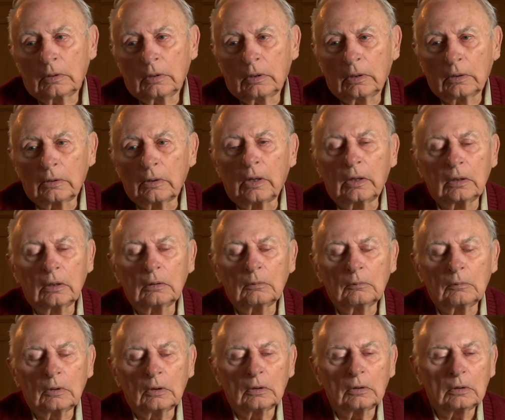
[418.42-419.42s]
here I
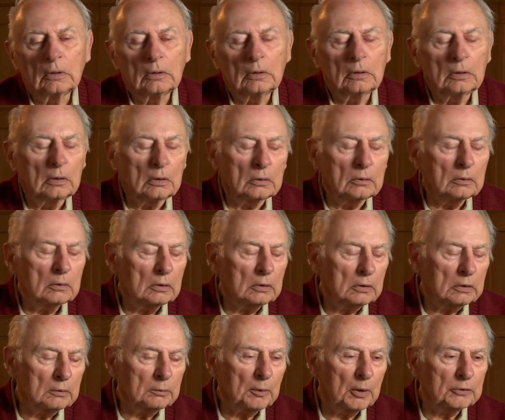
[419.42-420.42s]
am, a
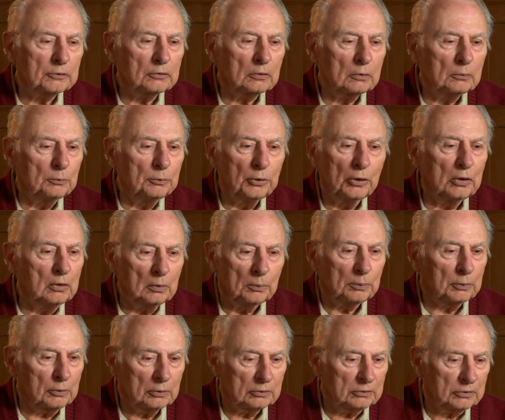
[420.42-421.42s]
special breed of
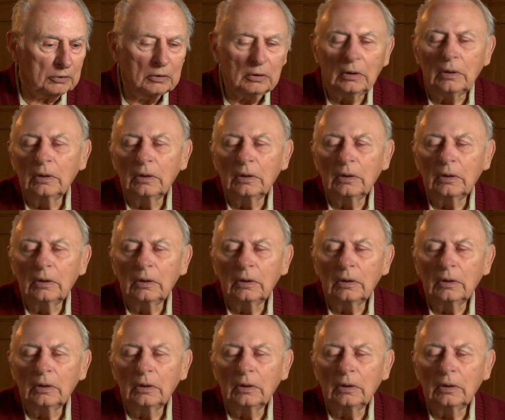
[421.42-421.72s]
person.